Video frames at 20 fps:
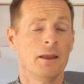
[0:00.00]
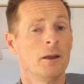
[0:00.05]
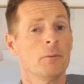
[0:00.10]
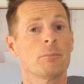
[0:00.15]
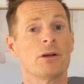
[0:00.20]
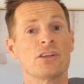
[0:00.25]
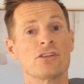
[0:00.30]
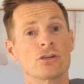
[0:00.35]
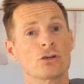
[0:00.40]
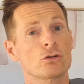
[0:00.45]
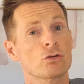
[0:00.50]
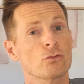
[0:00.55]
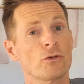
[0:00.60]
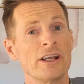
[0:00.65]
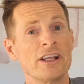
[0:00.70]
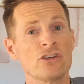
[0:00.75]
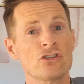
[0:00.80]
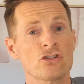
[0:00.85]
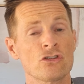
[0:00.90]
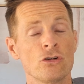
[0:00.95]
But it's a
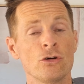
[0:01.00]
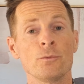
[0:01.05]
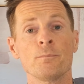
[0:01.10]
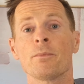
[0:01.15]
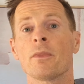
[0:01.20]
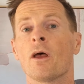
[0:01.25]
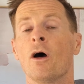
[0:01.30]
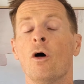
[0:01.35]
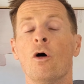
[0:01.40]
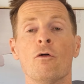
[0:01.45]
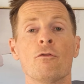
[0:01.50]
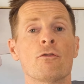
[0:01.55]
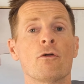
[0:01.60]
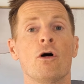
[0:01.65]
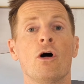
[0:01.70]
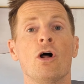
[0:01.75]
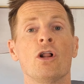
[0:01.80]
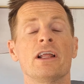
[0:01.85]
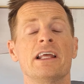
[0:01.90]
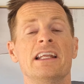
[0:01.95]
great shoe.
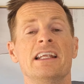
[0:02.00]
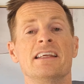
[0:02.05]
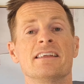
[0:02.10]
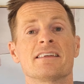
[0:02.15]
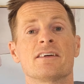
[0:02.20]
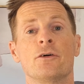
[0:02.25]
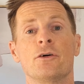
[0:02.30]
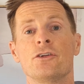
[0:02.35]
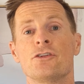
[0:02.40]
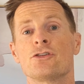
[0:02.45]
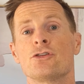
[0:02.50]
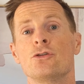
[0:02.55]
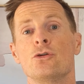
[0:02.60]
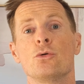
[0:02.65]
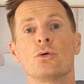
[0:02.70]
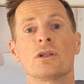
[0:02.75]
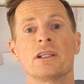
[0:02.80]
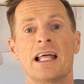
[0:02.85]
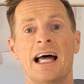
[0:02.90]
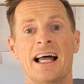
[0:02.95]
Overall, it is going
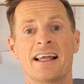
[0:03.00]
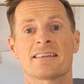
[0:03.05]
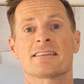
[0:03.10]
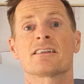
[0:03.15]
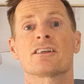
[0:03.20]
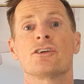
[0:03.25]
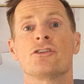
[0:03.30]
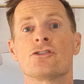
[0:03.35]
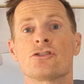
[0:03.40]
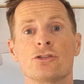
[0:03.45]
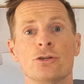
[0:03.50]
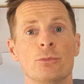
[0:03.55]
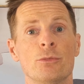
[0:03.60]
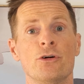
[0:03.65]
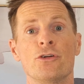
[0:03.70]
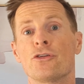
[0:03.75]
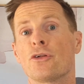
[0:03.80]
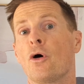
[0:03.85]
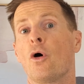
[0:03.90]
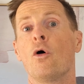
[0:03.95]
to last
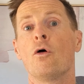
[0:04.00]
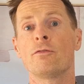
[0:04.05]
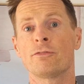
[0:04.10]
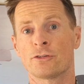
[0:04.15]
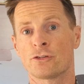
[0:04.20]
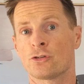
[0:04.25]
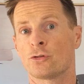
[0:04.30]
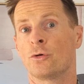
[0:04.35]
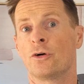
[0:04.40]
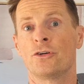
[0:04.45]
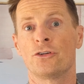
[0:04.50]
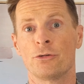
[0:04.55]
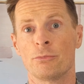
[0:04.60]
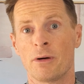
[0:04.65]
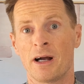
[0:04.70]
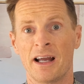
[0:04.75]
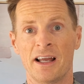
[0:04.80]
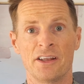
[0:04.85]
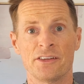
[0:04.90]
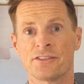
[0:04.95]
consumers over 200
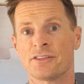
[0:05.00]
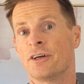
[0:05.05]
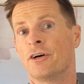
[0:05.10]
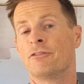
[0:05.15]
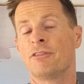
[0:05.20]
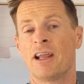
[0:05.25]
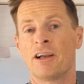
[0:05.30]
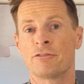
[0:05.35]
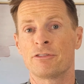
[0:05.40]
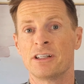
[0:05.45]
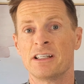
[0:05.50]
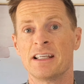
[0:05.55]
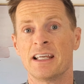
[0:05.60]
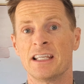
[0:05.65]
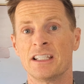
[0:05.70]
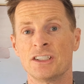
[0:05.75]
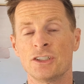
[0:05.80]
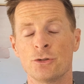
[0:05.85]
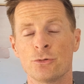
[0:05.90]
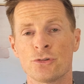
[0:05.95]
miles of everyday
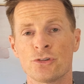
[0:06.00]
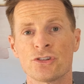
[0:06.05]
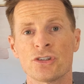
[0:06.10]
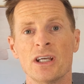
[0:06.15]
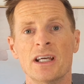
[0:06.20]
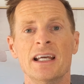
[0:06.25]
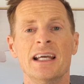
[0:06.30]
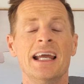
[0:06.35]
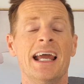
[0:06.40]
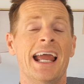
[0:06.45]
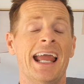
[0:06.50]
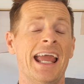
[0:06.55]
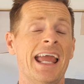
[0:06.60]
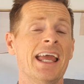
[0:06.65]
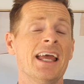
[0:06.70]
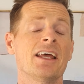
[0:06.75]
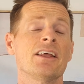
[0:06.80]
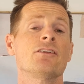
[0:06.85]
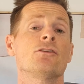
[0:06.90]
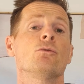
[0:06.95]
use.
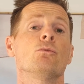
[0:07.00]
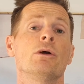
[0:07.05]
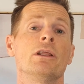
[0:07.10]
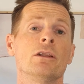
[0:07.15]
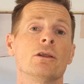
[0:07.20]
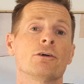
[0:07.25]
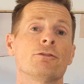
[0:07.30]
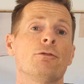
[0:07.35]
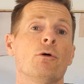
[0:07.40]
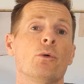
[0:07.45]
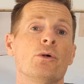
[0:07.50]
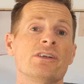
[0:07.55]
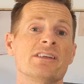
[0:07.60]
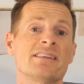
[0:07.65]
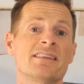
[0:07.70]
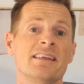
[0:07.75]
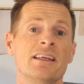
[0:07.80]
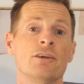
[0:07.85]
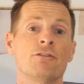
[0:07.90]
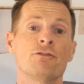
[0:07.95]
And we look forward to
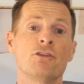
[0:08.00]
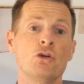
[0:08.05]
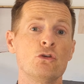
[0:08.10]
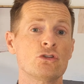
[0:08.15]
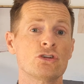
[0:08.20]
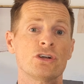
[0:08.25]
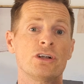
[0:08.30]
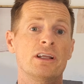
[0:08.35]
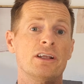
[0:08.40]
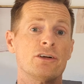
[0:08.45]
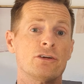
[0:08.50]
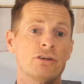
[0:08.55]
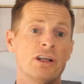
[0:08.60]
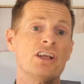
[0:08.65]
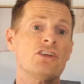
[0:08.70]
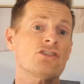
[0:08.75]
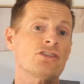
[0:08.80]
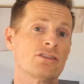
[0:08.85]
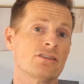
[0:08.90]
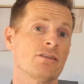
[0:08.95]
seeing future
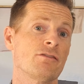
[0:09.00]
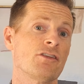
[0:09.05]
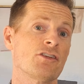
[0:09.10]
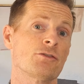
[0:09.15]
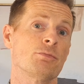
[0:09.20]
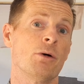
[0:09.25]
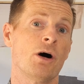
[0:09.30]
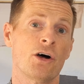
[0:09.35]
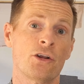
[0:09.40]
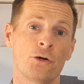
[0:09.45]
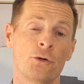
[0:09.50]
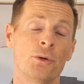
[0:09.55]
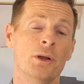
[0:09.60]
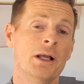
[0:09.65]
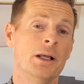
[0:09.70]
iterations of this model